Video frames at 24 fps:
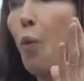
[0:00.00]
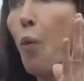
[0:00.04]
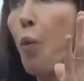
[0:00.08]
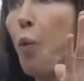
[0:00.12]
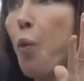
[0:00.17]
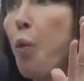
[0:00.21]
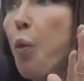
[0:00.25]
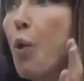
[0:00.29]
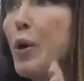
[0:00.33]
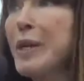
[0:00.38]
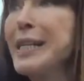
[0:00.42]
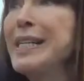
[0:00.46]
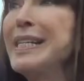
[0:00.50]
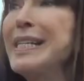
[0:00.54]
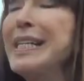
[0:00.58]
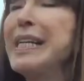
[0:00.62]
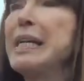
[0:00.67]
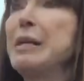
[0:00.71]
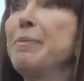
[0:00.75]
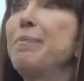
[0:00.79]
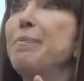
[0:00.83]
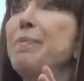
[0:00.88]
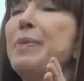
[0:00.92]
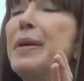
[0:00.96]
wouldn't
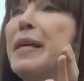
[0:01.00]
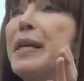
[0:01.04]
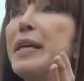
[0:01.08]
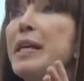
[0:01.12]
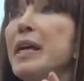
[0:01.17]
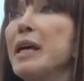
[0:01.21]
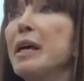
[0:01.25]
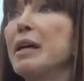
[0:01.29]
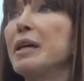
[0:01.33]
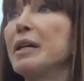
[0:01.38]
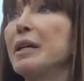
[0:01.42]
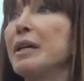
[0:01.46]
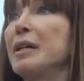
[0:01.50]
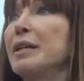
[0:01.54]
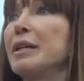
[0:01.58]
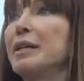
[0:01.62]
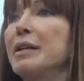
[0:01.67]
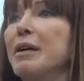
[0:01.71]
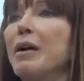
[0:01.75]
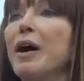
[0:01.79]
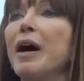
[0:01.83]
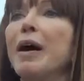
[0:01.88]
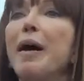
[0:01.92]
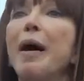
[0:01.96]
it be
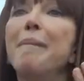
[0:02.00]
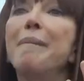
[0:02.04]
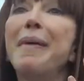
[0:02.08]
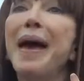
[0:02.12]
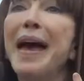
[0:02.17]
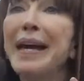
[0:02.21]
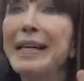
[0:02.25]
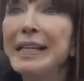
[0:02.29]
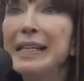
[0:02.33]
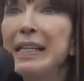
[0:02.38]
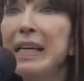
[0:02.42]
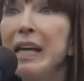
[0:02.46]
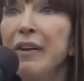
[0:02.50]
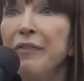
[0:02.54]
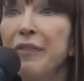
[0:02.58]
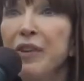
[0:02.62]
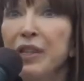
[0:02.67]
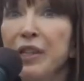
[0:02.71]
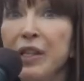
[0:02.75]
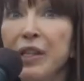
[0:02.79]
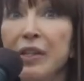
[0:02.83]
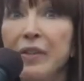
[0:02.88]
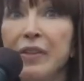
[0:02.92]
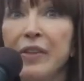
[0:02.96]
a
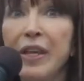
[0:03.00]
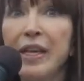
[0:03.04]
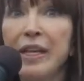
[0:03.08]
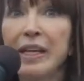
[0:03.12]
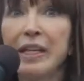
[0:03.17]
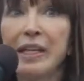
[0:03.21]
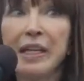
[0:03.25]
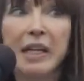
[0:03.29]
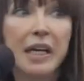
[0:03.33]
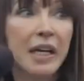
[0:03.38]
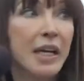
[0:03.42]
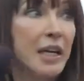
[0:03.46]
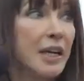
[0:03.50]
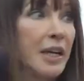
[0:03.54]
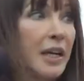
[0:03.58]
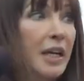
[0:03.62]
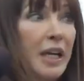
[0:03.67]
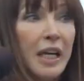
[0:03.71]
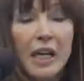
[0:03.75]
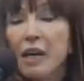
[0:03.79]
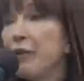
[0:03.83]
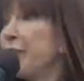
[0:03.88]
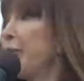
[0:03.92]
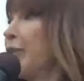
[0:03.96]
magnificent thing
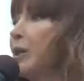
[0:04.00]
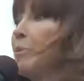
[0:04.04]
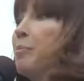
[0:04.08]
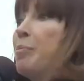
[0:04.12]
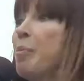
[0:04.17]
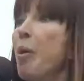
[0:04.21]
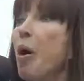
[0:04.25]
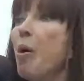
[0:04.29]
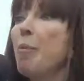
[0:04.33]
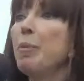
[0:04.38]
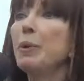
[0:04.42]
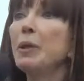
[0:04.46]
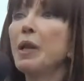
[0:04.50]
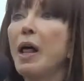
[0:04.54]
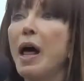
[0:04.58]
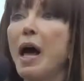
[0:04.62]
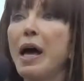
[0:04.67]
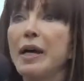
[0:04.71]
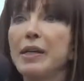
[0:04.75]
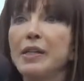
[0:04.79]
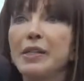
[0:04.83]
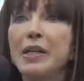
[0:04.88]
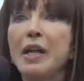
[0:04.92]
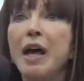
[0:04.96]
if we could
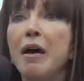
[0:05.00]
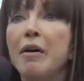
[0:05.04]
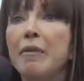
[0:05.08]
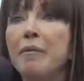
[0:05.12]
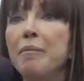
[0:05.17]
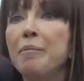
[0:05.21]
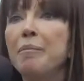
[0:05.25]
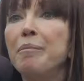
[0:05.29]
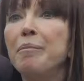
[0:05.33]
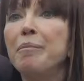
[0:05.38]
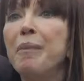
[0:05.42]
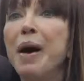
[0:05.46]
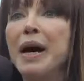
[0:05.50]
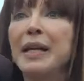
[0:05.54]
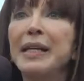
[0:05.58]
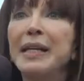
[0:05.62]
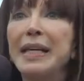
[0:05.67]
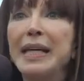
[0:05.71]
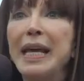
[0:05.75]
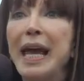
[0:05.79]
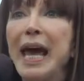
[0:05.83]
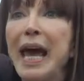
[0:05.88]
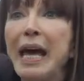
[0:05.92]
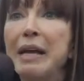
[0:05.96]
mobilize
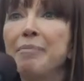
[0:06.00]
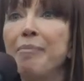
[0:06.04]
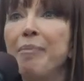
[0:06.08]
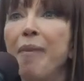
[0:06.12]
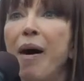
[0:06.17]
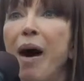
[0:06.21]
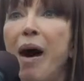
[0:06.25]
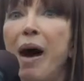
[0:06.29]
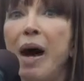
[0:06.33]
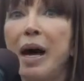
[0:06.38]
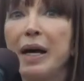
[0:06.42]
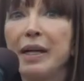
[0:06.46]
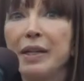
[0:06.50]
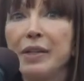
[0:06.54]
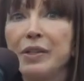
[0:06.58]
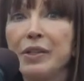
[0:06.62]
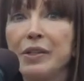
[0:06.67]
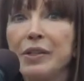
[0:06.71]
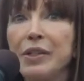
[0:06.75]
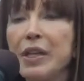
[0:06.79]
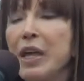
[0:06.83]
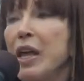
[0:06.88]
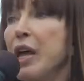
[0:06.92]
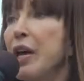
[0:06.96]
money and
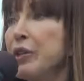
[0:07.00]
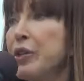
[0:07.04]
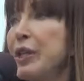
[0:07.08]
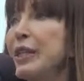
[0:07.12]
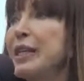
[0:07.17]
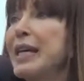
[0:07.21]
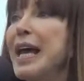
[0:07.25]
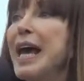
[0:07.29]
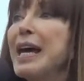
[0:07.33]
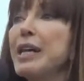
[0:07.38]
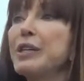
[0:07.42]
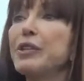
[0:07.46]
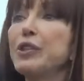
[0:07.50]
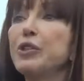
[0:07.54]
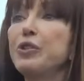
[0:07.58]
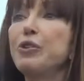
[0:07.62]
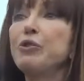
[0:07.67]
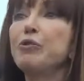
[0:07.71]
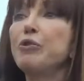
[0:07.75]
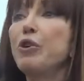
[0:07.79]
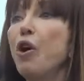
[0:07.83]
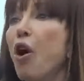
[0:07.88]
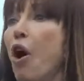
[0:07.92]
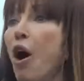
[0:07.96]
minds to get
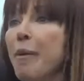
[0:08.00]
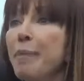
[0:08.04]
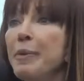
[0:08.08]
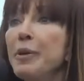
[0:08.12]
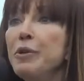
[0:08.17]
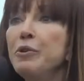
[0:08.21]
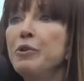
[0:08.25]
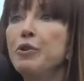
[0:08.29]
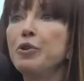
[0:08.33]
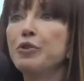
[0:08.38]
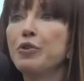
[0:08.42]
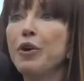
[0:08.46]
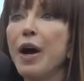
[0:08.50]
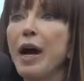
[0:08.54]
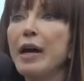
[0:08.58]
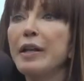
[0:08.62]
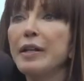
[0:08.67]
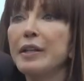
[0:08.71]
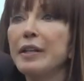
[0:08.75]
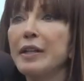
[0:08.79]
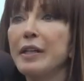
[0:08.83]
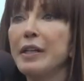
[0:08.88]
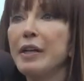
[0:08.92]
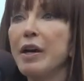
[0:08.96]
to carbon
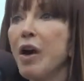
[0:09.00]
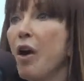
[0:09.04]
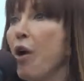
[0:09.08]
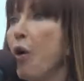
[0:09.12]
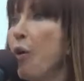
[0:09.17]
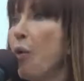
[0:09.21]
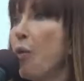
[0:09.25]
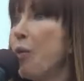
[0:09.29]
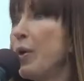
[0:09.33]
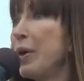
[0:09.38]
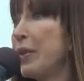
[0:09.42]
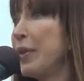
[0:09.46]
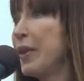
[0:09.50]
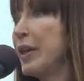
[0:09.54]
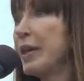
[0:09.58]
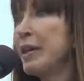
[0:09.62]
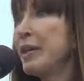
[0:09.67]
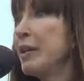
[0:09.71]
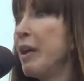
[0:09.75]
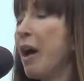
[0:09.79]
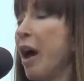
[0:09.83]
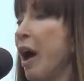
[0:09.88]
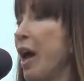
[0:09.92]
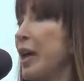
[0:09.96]
neutrality
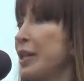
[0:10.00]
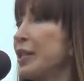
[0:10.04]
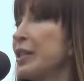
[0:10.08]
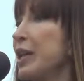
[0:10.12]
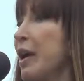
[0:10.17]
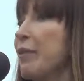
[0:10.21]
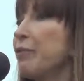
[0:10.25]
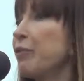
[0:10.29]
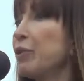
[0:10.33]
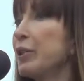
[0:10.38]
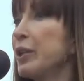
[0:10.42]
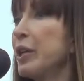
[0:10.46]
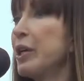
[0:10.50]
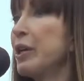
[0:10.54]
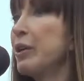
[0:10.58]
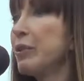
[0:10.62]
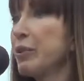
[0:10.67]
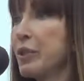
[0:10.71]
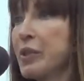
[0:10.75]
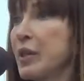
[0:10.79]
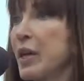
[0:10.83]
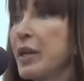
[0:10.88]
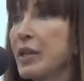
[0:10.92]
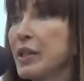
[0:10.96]
within several
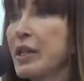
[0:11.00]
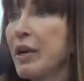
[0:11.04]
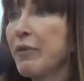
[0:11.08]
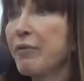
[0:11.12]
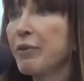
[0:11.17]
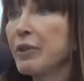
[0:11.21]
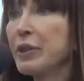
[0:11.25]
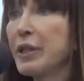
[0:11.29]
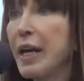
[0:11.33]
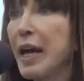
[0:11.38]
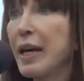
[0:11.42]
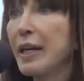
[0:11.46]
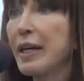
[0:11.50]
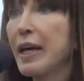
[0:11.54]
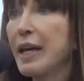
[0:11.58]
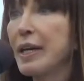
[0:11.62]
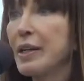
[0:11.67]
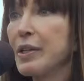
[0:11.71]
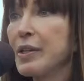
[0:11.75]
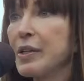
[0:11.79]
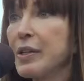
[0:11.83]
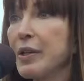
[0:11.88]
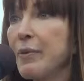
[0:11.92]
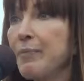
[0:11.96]
years, not several
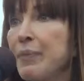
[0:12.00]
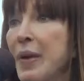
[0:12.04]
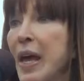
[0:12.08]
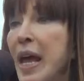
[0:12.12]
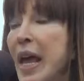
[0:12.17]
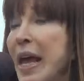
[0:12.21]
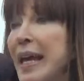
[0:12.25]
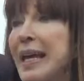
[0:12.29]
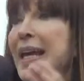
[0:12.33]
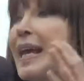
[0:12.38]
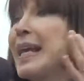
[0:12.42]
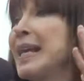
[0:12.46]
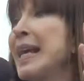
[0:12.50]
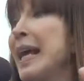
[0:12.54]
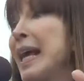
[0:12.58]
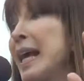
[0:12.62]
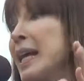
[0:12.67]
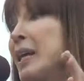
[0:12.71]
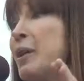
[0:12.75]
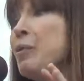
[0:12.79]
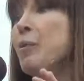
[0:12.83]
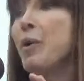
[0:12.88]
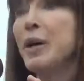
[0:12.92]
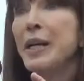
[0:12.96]
decades? Can
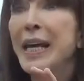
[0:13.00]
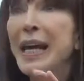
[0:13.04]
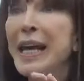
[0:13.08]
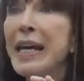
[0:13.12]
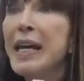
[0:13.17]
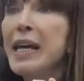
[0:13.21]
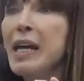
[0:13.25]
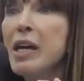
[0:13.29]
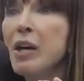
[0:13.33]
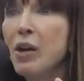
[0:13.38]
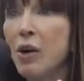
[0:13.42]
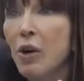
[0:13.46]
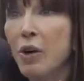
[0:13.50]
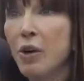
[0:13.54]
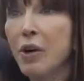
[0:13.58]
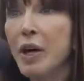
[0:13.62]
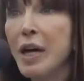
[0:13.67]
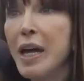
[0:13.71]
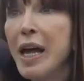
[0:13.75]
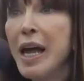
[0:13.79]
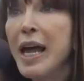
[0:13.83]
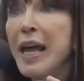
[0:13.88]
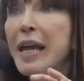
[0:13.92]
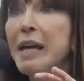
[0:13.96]
anyone
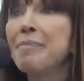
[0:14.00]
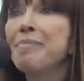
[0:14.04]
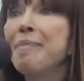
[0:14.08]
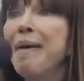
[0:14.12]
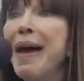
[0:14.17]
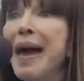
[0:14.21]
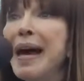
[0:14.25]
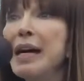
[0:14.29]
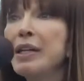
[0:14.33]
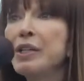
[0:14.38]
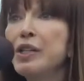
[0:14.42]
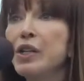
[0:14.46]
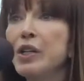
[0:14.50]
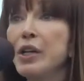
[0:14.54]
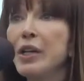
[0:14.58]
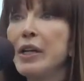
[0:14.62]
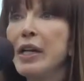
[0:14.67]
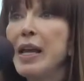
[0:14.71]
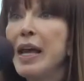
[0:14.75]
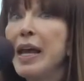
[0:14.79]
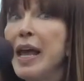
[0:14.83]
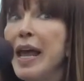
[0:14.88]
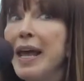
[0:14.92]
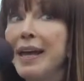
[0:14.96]
here
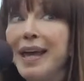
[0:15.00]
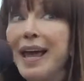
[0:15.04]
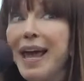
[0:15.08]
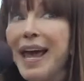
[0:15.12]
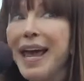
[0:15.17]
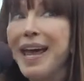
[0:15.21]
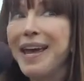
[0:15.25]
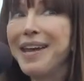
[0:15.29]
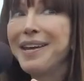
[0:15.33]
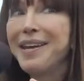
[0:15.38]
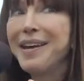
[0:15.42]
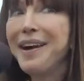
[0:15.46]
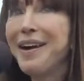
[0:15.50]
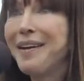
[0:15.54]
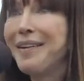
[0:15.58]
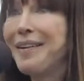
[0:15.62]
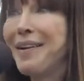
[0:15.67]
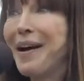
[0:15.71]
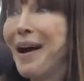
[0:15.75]
imagine a